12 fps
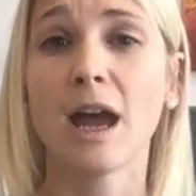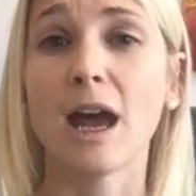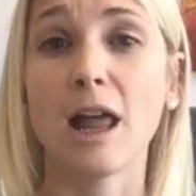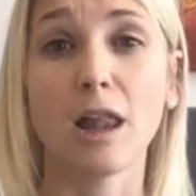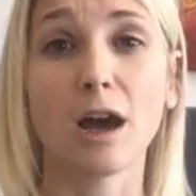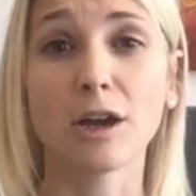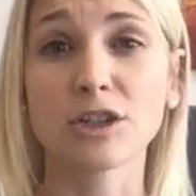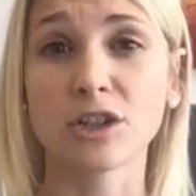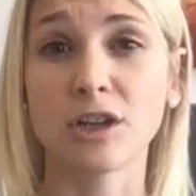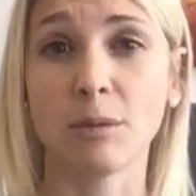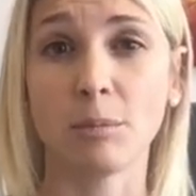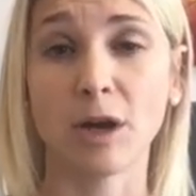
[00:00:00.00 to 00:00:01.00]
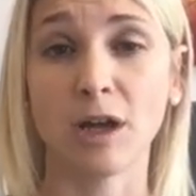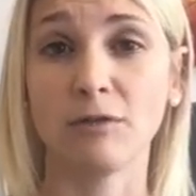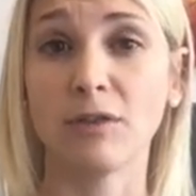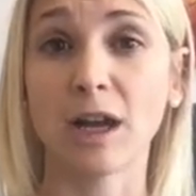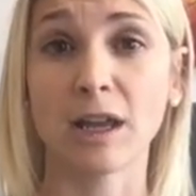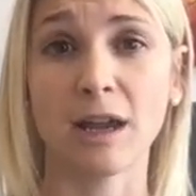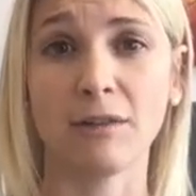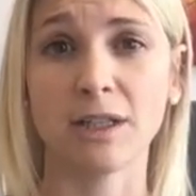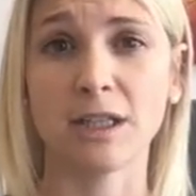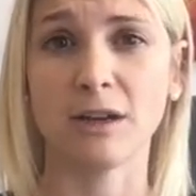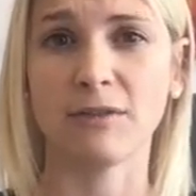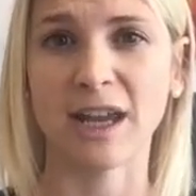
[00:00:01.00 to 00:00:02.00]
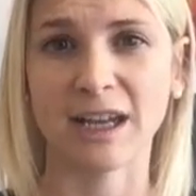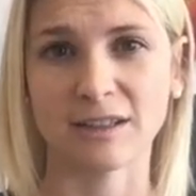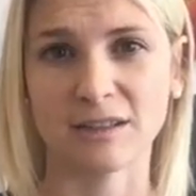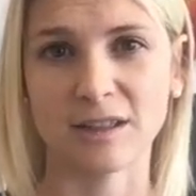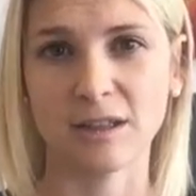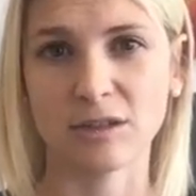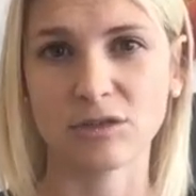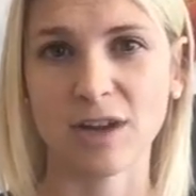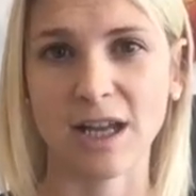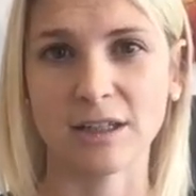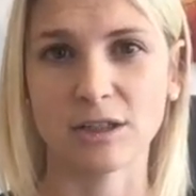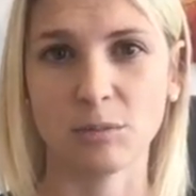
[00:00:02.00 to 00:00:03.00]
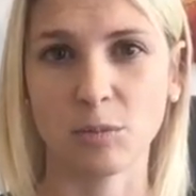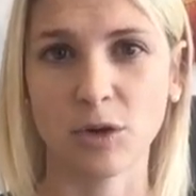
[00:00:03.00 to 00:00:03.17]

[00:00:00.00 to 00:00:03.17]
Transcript: a larger number and variety of actors in the strategy